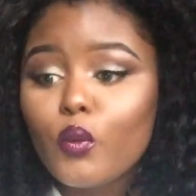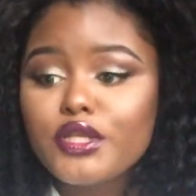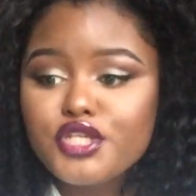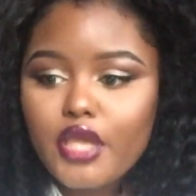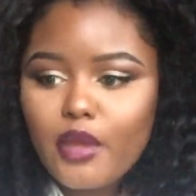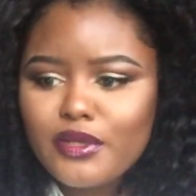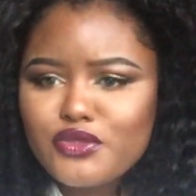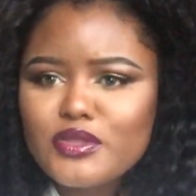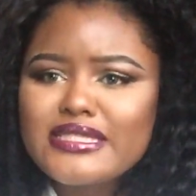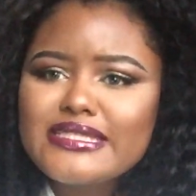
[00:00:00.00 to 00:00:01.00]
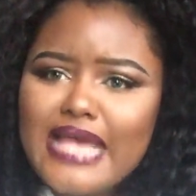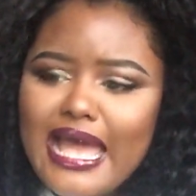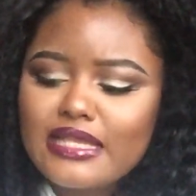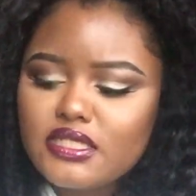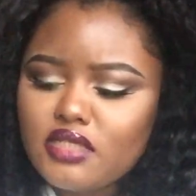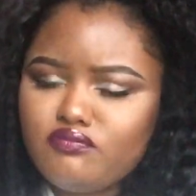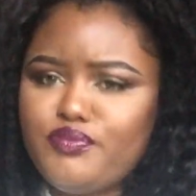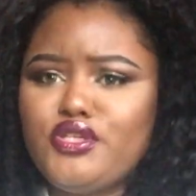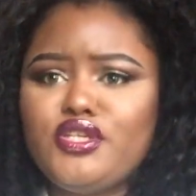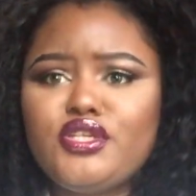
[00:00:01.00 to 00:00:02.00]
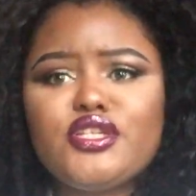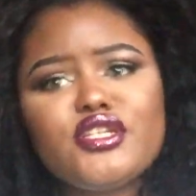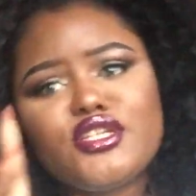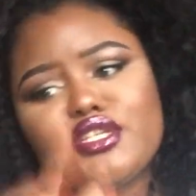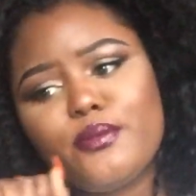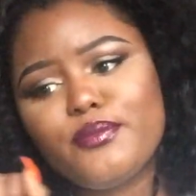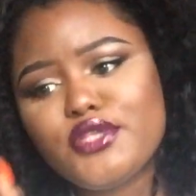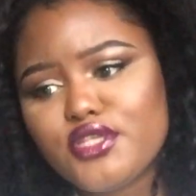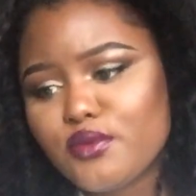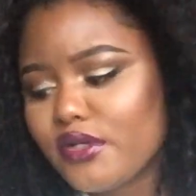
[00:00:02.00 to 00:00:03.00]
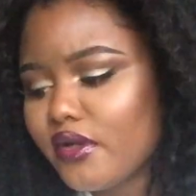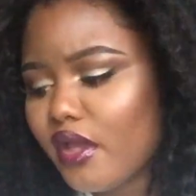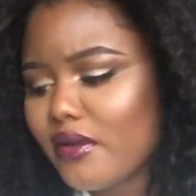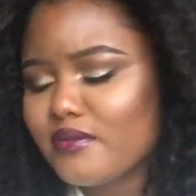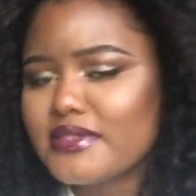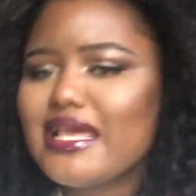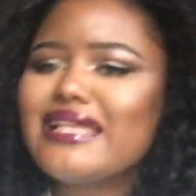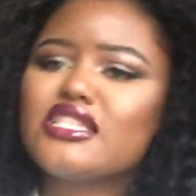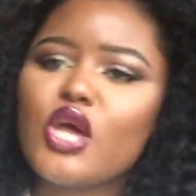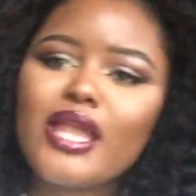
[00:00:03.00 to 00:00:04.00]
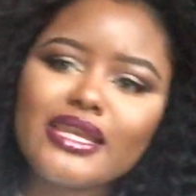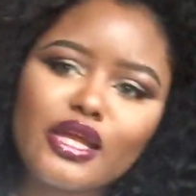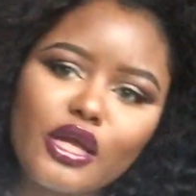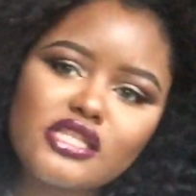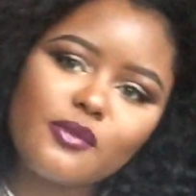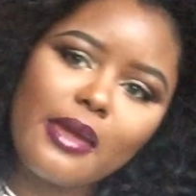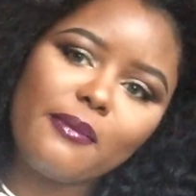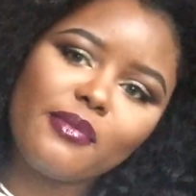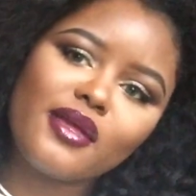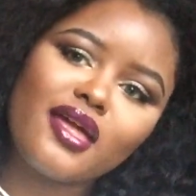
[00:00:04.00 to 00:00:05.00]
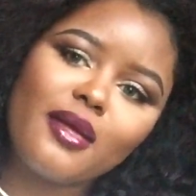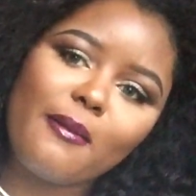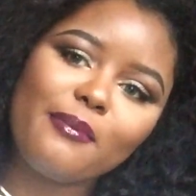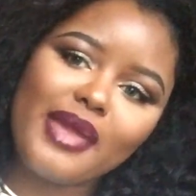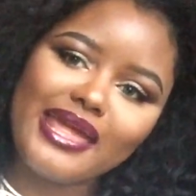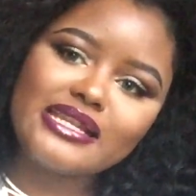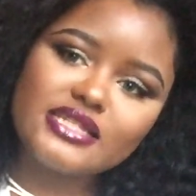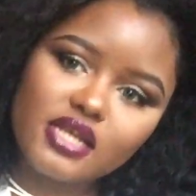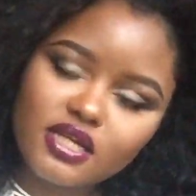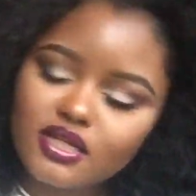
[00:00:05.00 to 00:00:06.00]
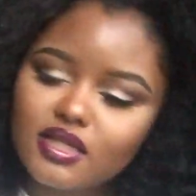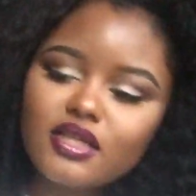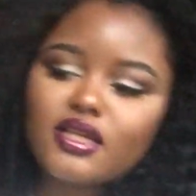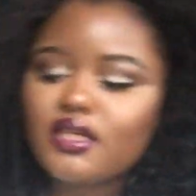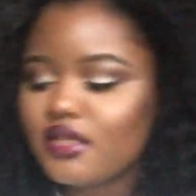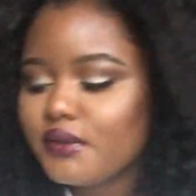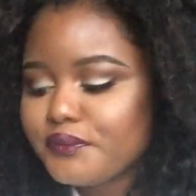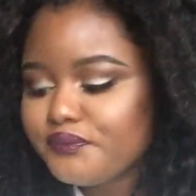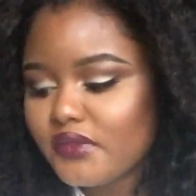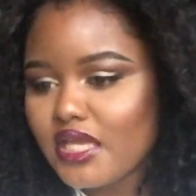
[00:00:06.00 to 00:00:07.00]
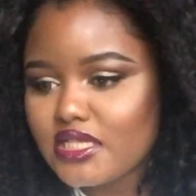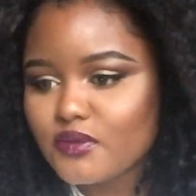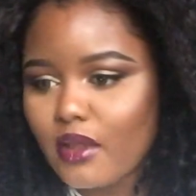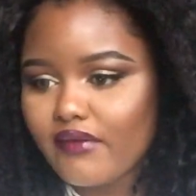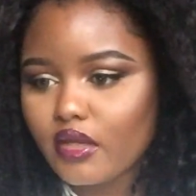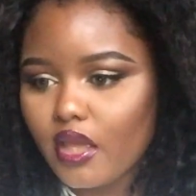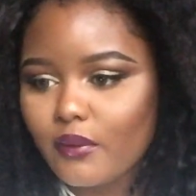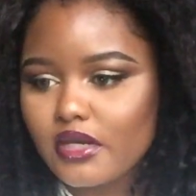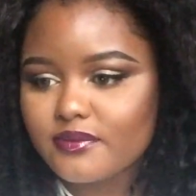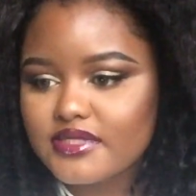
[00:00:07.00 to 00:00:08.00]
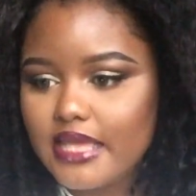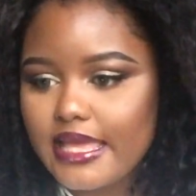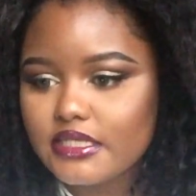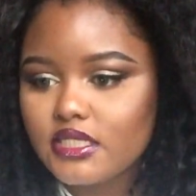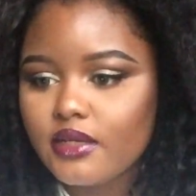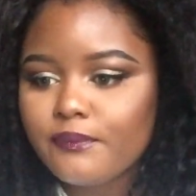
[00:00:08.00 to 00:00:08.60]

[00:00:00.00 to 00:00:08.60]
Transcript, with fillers: Where'd you go when you were sad? Psh, psh, where do I go when I'm sad? Darling, I go to my bed. That's where I go when I'm sad.